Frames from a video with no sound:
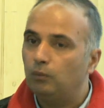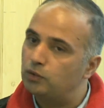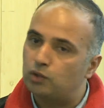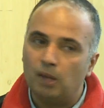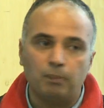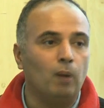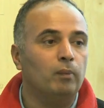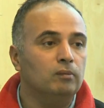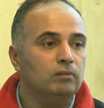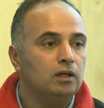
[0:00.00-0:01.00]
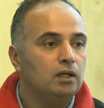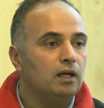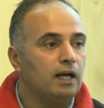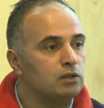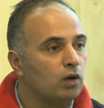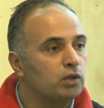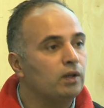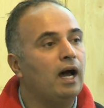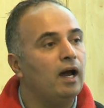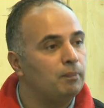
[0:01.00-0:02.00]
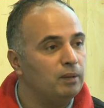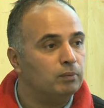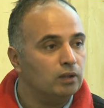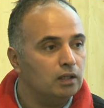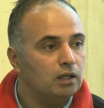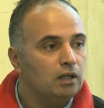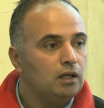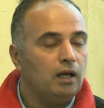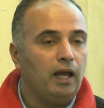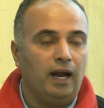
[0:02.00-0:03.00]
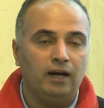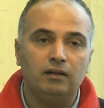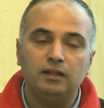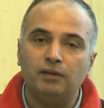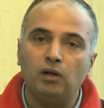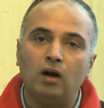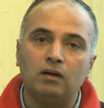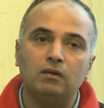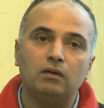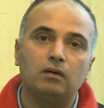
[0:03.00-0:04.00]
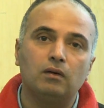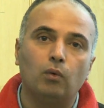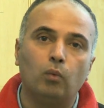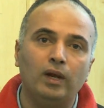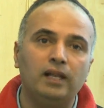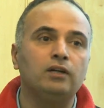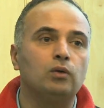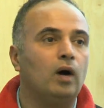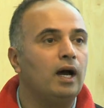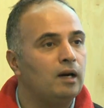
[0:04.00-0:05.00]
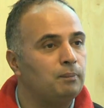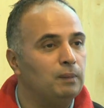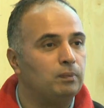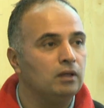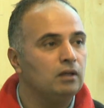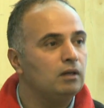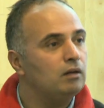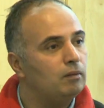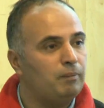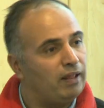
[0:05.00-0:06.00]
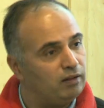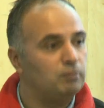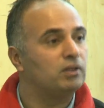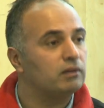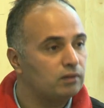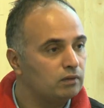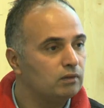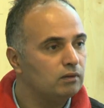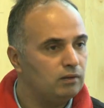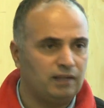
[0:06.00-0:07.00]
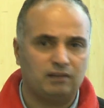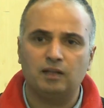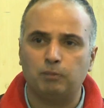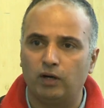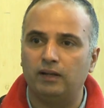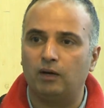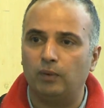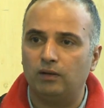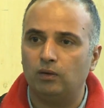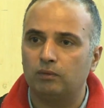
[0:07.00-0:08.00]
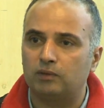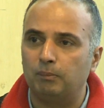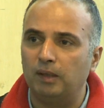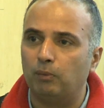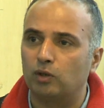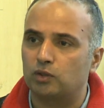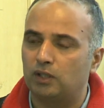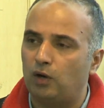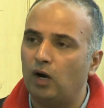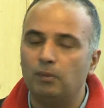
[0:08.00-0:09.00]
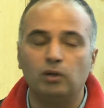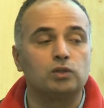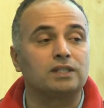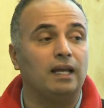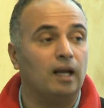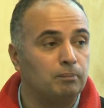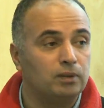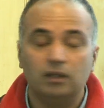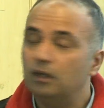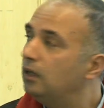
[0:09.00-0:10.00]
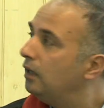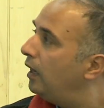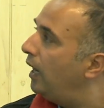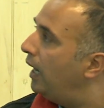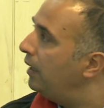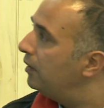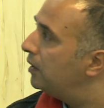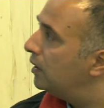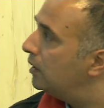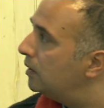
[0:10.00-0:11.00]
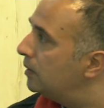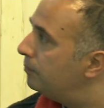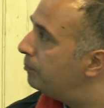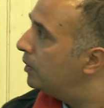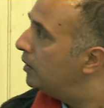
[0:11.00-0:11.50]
which is not a problem as long as you can hire people. And they were not willing to hire people better than themselves. Let's, let's put it that way, you know, simply put. So they were not able to scale up. And, uh,